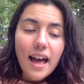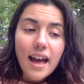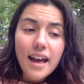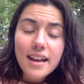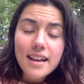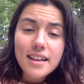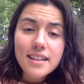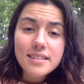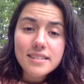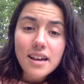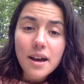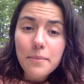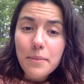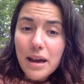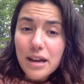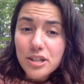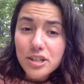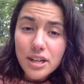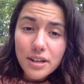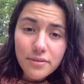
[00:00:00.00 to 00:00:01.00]
And I'm
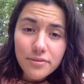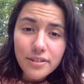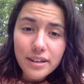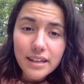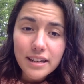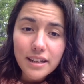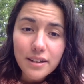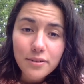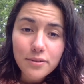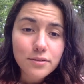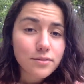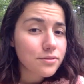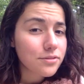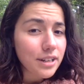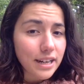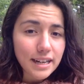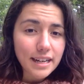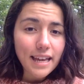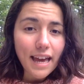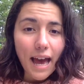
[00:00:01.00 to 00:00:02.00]
actually feeling
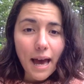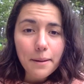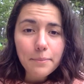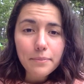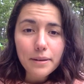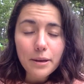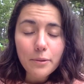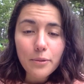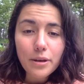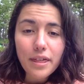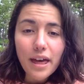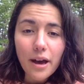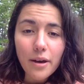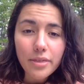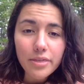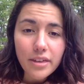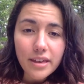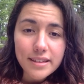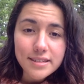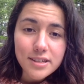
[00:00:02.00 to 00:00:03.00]
really happy with how
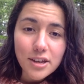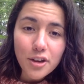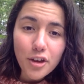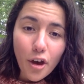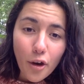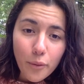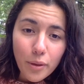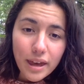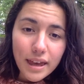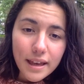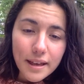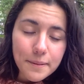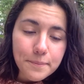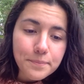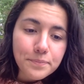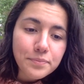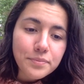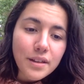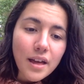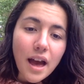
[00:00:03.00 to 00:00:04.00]
things are going.
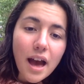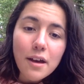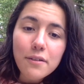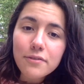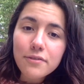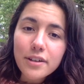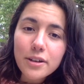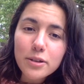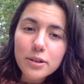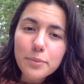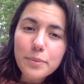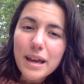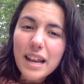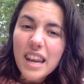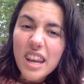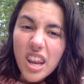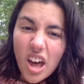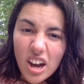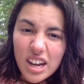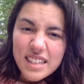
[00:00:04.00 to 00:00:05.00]
I feel a bit
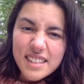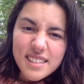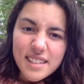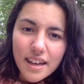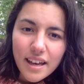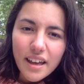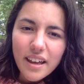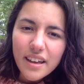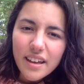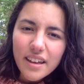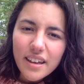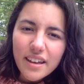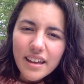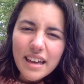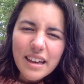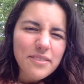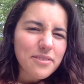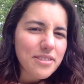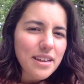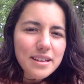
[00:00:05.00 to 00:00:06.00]
lighter,
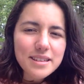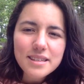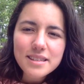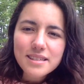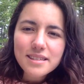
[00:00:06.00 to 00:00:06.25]
if that